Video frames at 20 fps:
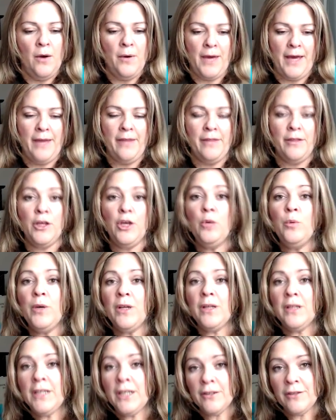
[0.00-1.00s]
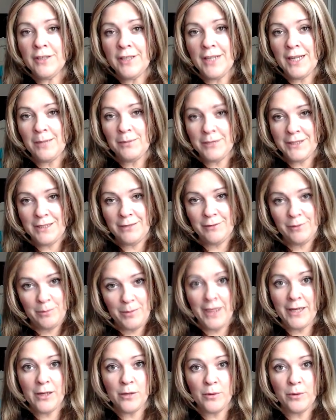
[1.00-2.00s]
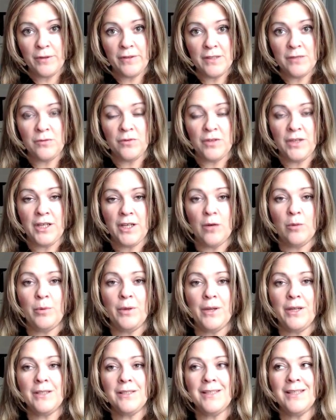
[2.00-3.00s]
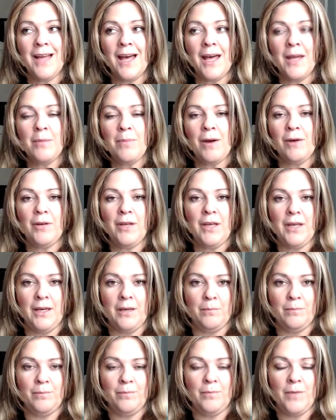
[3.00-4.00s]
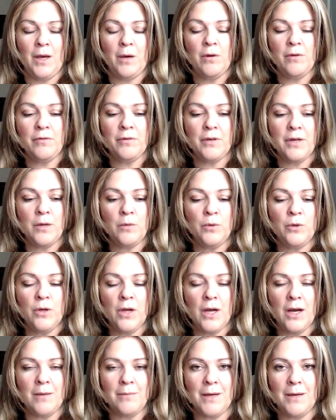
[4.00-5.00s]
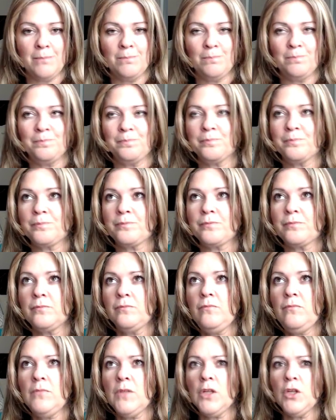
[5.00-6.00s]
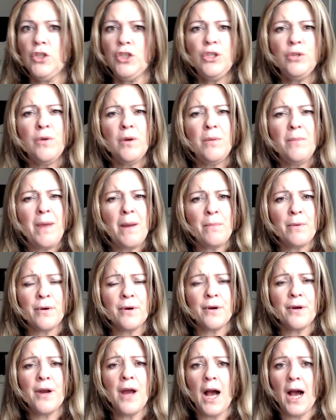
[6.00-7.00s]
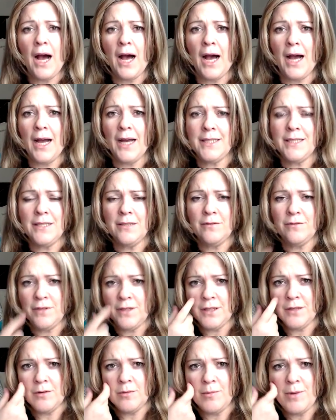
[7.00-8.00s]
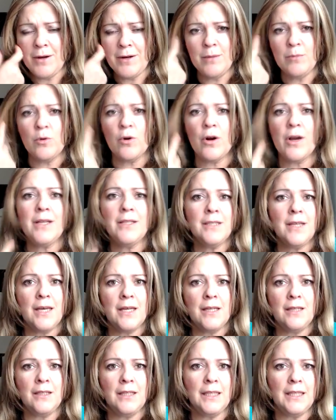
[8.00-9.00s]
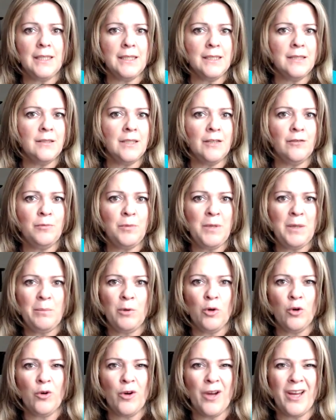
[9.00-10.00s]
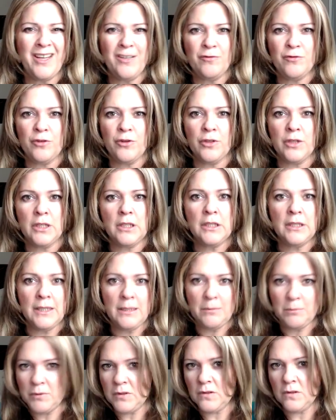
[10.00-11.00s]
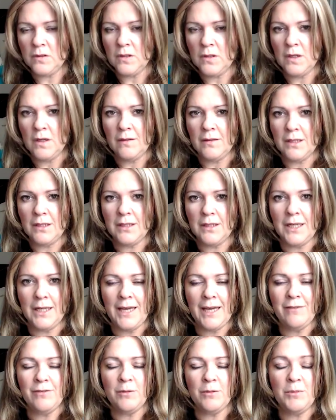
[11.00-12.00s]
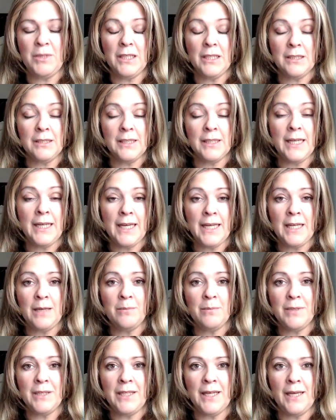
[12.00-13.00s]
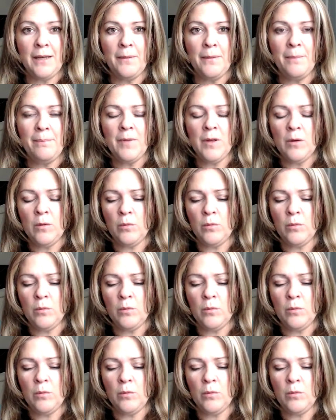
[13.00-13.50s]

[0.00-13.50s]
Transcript: Okay, you will hear the name Stephen Mango in this video, but it's not about him. However, it will come up you remember I did a video about him where I said he didn't give people credit for the clips that they gave him. He didn't link anybody.